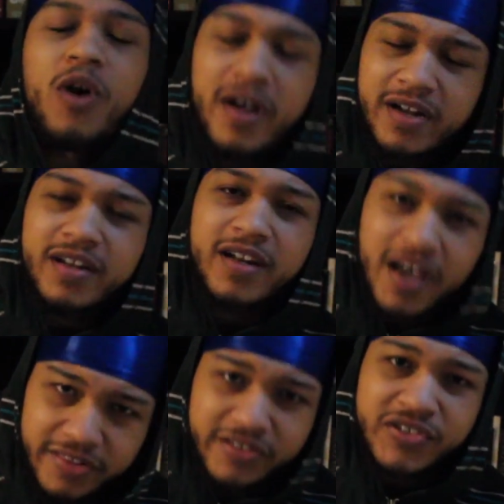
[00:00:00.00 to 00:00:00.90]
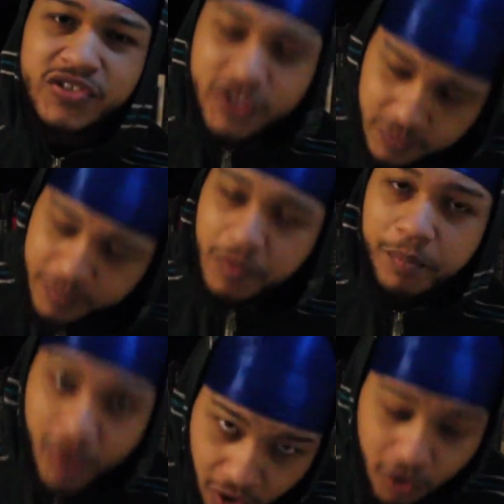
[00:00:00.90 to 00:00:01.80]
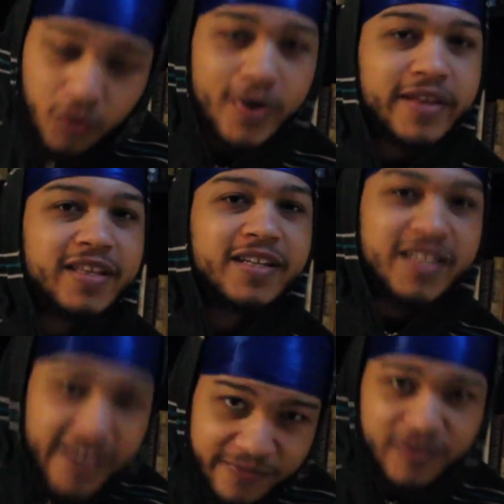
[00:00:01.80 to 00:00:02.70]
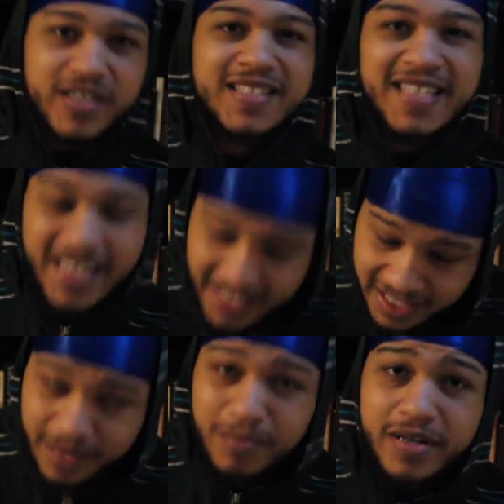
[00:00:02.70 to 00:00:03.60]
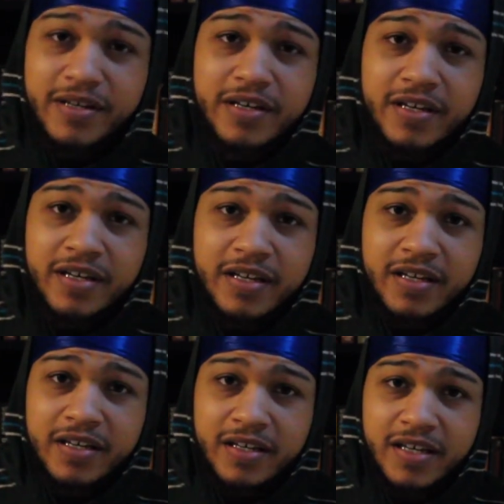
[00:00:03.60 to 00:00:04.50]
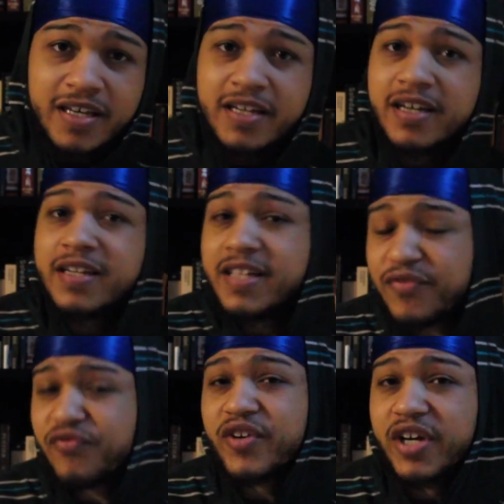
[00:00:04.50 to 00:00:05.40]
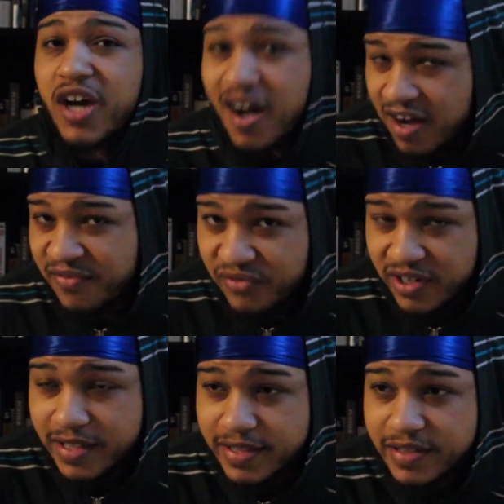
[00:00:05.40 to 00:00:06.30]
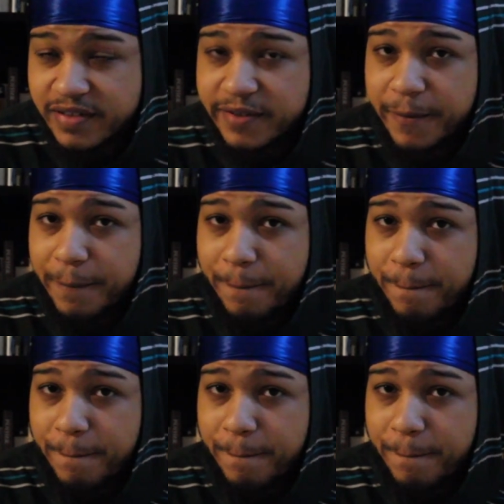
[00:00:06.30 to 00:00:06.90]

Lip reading: won another Super Bowl with a different team, in a different conference,